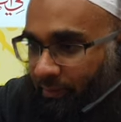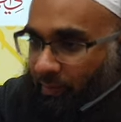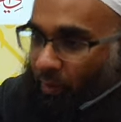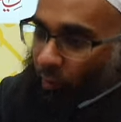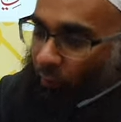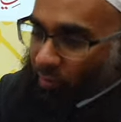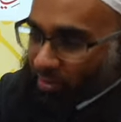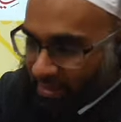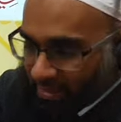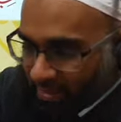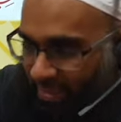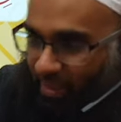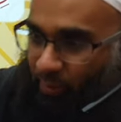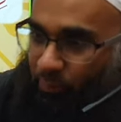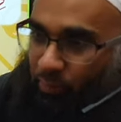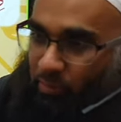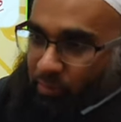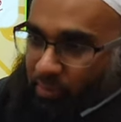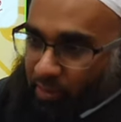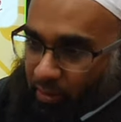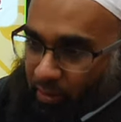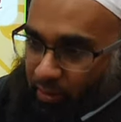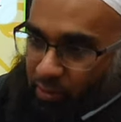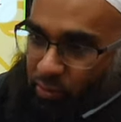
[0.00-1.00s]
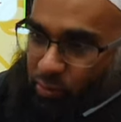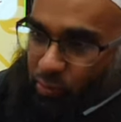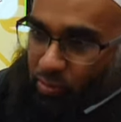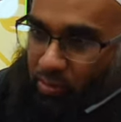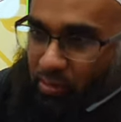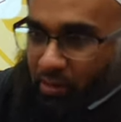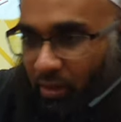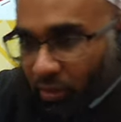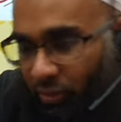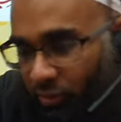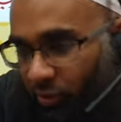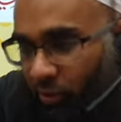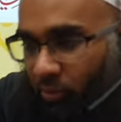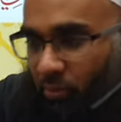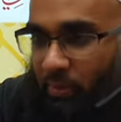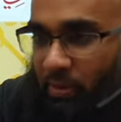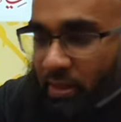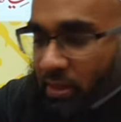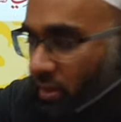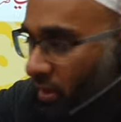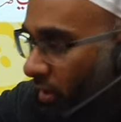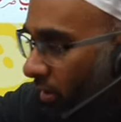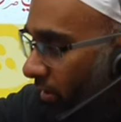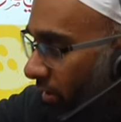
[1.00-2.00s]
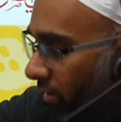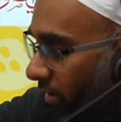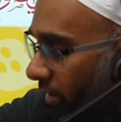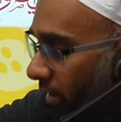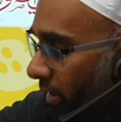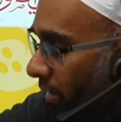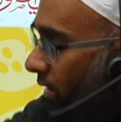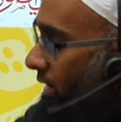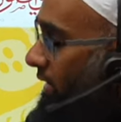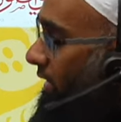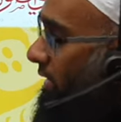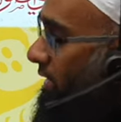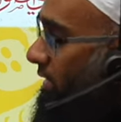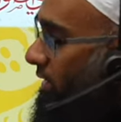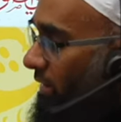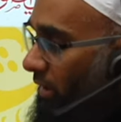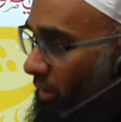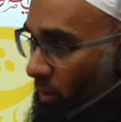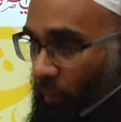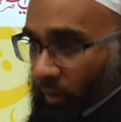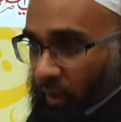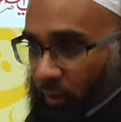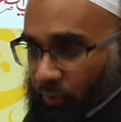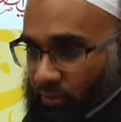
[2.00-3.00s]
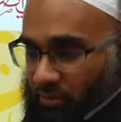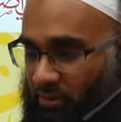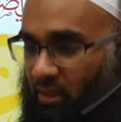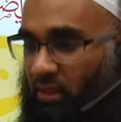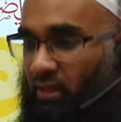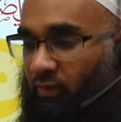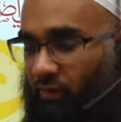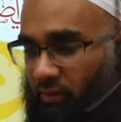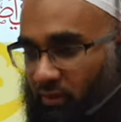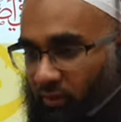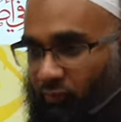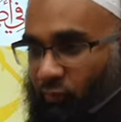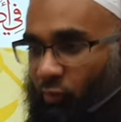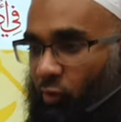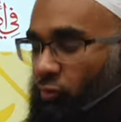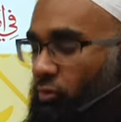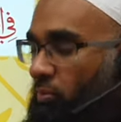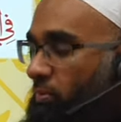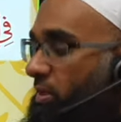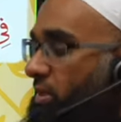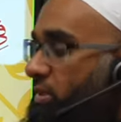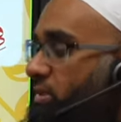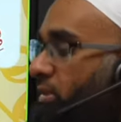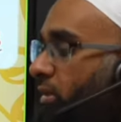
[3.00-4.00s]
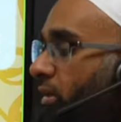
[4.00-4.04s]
Obviously, second will be regarding Sunnah, third will be regarding Aqwalu Salaf, and the fourth will be